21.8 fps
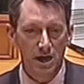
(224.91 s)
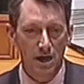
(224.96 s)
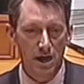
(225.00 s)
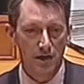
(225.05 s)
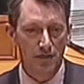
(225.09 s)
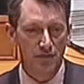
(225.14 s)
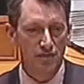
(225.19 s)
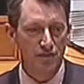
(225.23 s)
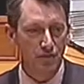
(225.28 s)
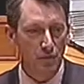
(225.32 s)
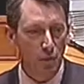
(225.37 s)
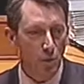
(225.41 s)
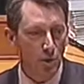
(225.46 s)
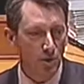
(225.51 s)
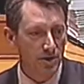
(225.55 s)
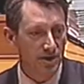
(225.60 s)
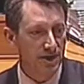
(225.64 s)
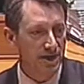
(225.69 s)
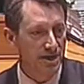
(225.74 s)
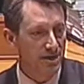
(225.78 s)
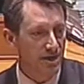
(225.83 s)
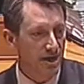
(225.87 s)

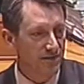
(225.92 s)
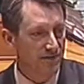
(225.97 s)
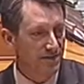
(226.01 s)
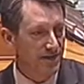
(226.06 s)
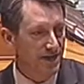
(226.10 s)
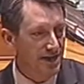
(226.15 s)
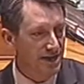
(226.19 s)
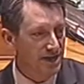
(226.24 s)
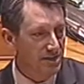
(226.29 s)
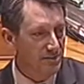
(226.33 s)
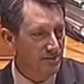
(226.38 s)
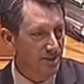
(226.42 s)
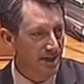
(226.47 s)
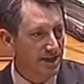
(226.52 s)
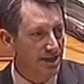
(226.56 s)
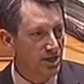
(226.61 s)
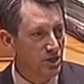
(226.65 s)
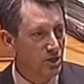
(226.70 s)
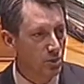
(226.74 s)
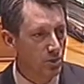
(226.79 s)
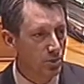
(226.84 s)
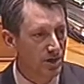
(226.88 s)
authority of
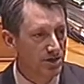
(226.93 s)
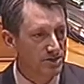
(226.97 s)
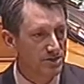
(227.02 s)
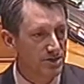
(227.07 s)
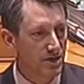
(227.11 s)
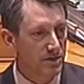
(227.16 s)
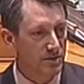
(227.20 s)
anybody who was